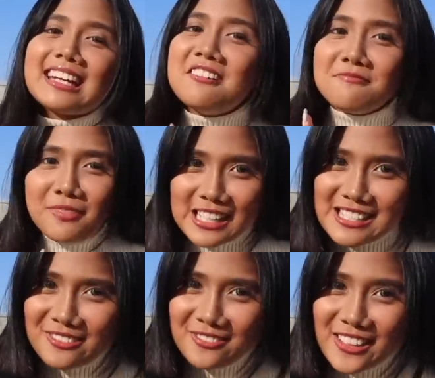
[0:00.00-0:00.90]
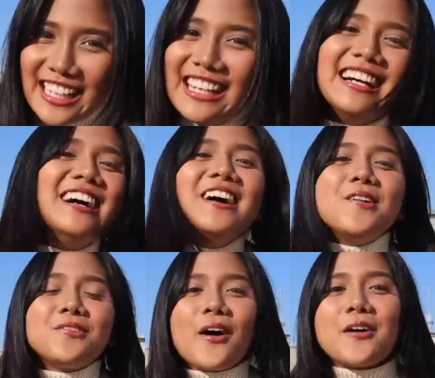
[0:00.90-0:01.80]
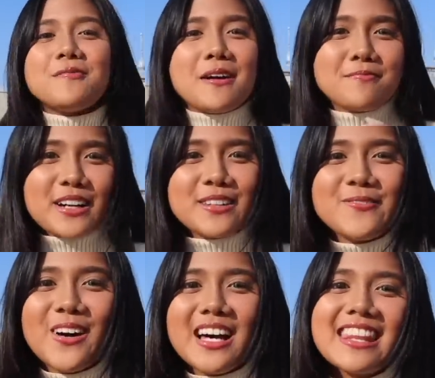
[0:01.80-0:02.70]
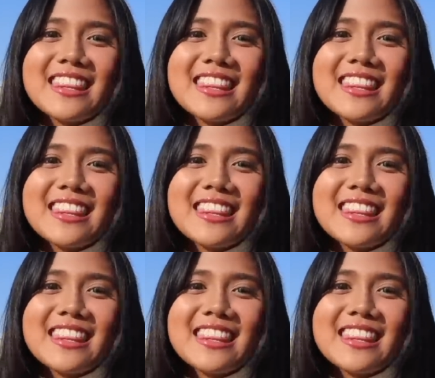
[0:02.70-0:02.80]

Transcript: impulsively for my first month.